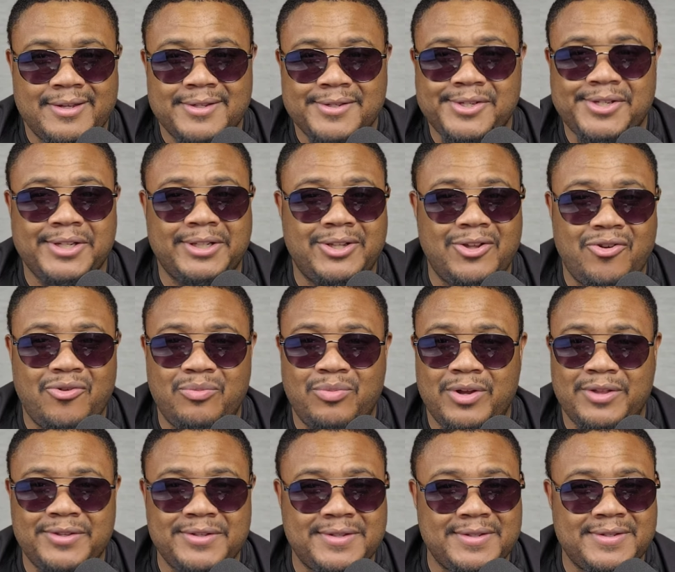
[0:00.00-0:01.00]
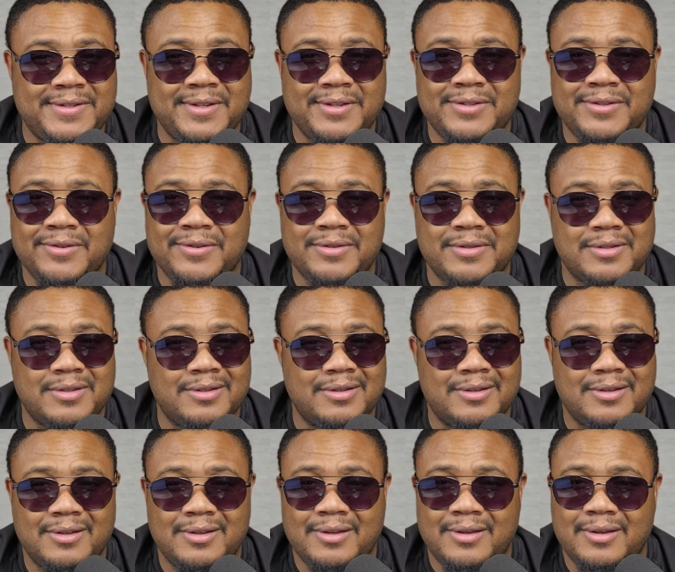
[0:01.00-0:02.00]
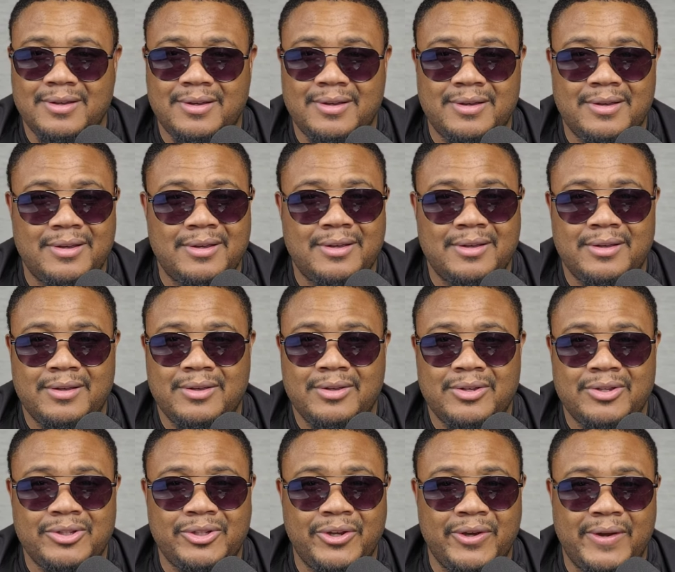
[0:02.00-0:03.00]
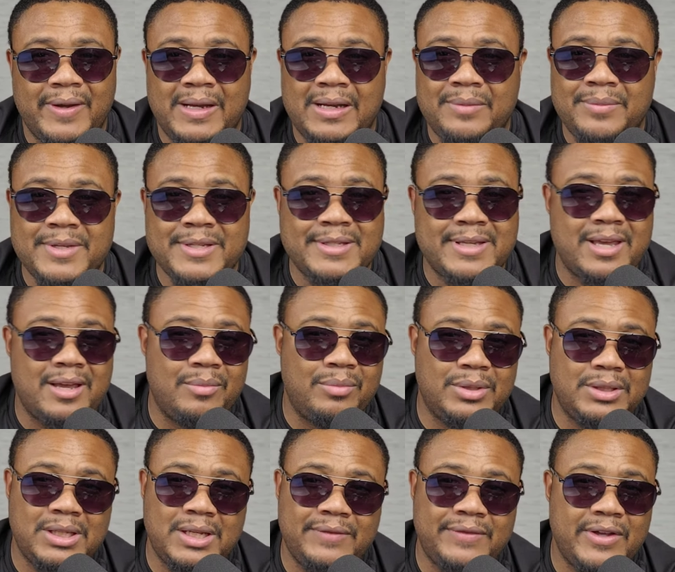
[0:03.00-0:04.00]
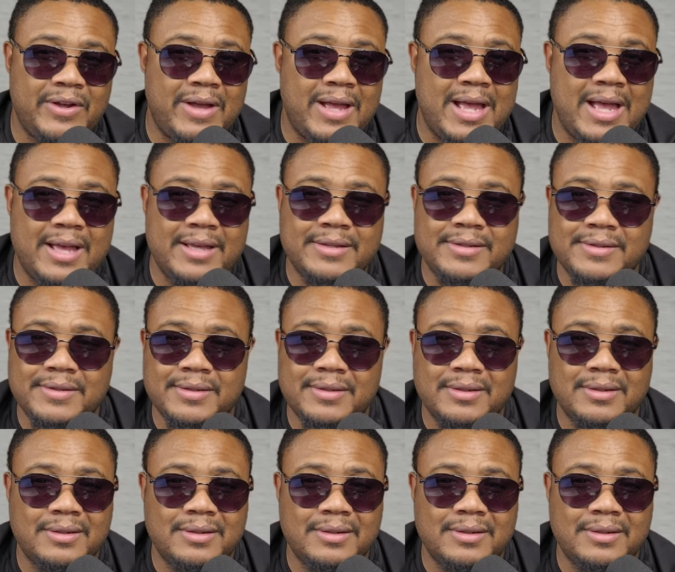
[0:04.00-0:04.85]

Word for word: Shalom, brothers and sisters. Your enemies can't believe their eyes.